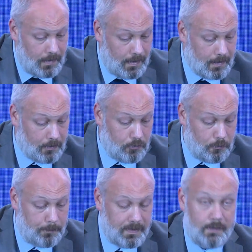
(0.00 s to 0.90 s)
it
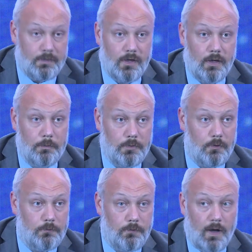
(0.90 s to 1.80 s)
could be in terms
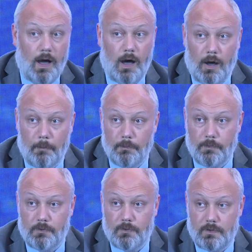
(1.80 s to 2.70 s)
of
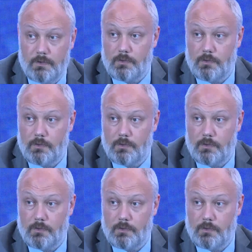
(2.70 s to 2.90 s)
harms